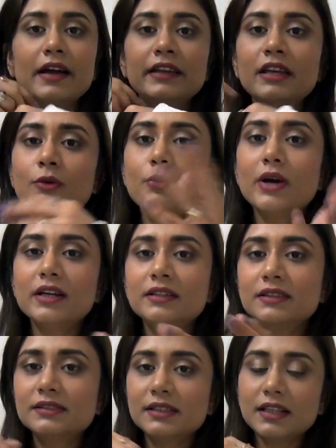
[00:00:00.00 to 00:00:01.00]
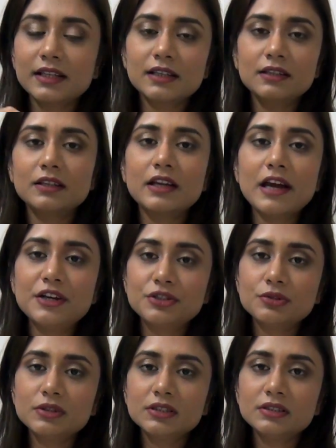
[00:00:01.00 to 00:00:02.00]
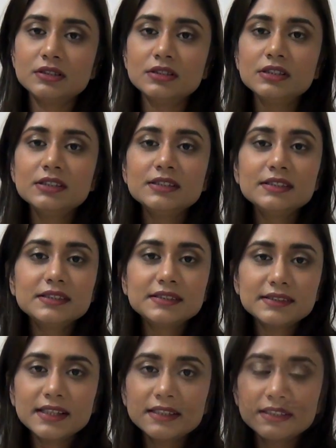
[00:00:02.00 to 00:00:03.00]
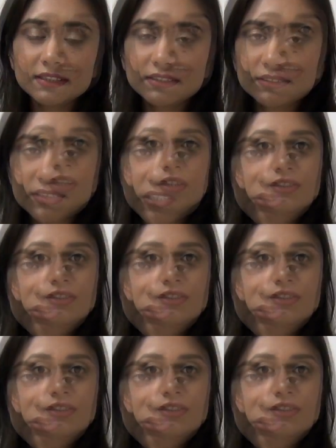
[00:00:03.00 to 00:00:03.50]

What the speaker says: can wear this like in casual settings.